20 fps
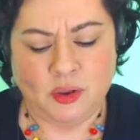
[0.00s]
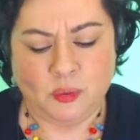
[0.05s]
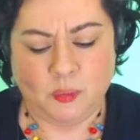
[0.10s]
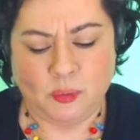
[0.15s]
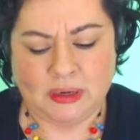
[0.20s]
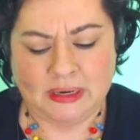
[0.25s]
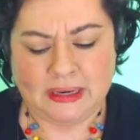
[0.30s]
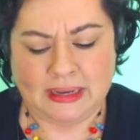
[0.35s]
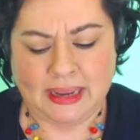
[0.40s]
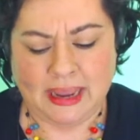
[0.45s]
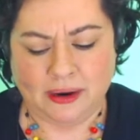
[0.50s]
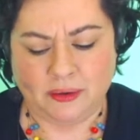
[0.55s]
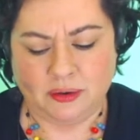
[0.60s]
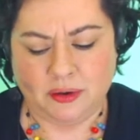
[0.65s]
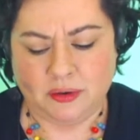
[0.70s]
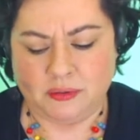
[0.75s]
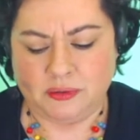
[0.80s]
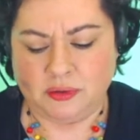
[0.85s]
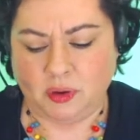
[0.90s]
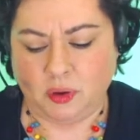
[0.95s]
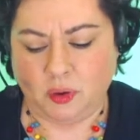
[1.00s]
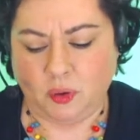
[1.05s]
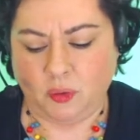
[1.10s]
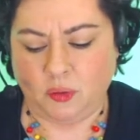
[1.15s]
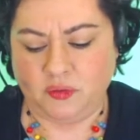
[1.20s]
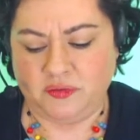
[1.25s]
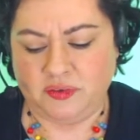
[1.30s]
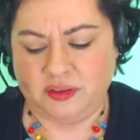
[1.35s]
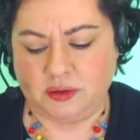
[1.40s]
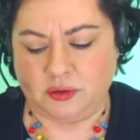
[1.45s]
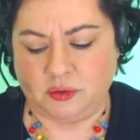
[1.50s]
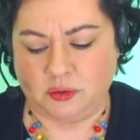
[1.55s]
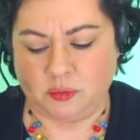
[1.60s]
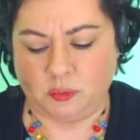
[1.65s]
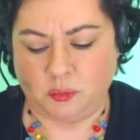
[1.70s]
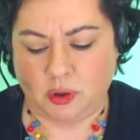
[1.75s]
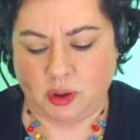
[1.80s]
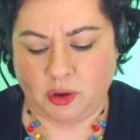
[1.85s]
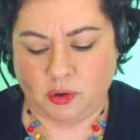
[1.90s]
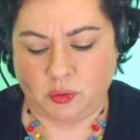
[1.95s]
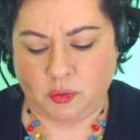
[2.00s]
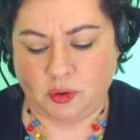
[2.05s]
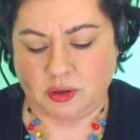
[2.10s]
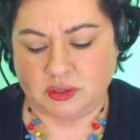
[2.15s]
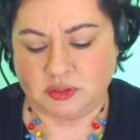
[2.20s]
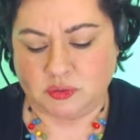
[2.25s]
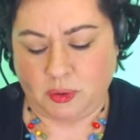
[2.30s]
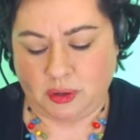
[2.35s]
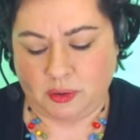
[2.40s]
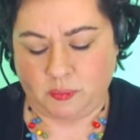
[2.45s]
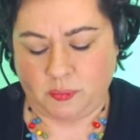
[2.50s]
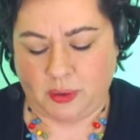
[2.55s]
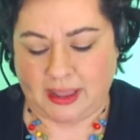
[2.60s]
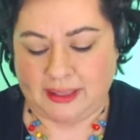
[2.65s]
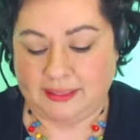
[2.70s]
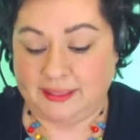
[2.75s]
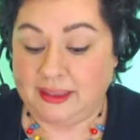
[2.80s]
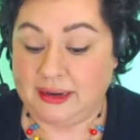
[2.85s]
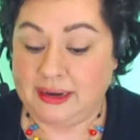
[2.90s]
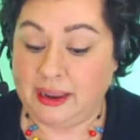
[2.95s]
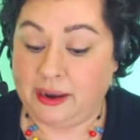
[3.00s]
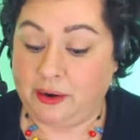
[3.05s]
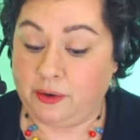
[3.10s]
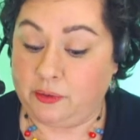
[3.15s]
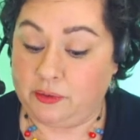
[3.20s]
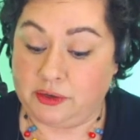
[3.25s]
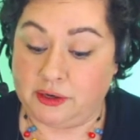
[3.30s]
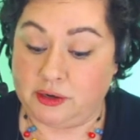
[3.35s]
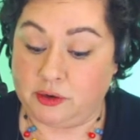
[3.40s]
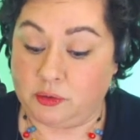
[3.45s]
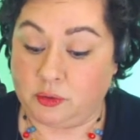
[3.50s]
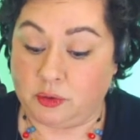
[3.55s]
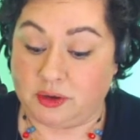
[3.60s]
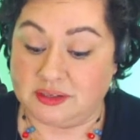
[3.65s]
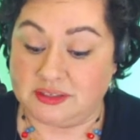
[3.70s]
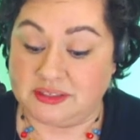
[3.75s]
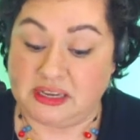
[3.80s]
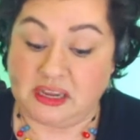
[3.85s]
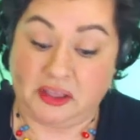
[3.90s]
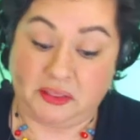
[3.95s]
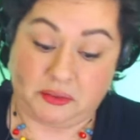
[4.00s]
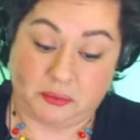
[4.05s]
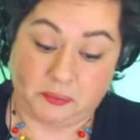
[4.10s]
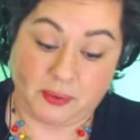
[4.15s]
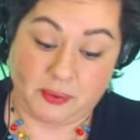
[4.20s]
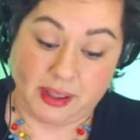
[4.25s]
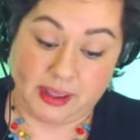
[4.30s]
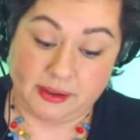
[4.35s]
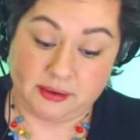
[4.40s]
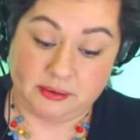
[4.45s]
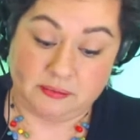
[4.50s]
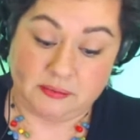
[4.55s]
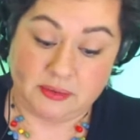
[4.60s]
When he harrowed the whole field across one way, then he harrowed it across the other way.